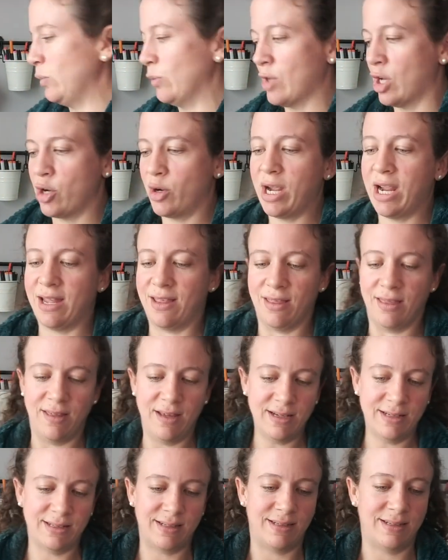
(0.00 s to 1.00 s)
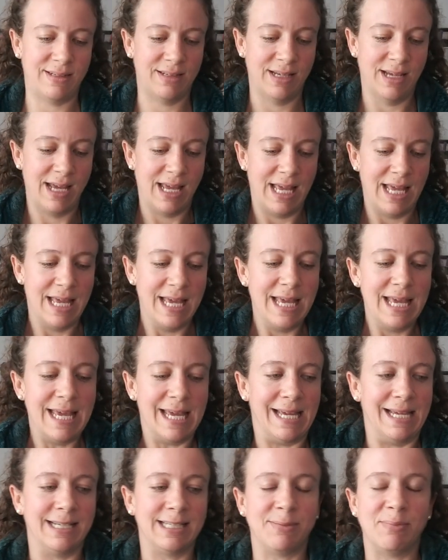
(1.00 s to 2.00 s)
Okay, this
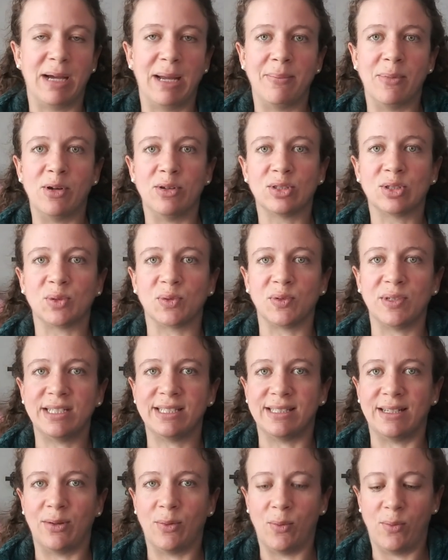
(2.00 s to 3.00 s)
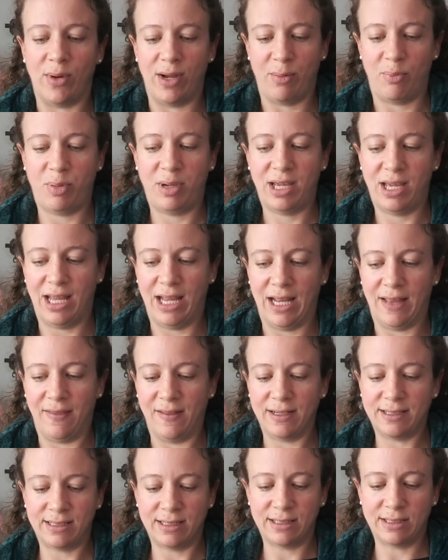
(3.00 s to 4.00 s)
is my most recent WIP. And
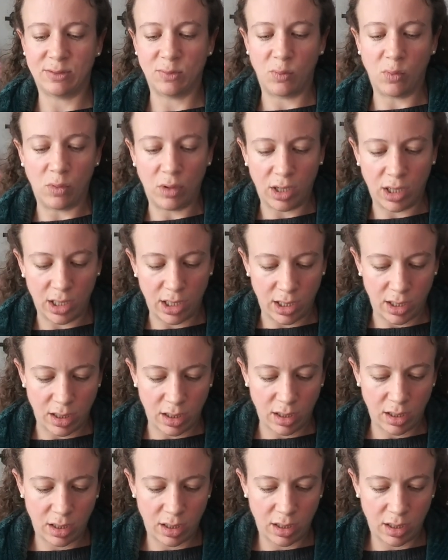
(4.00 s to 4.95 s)
this is one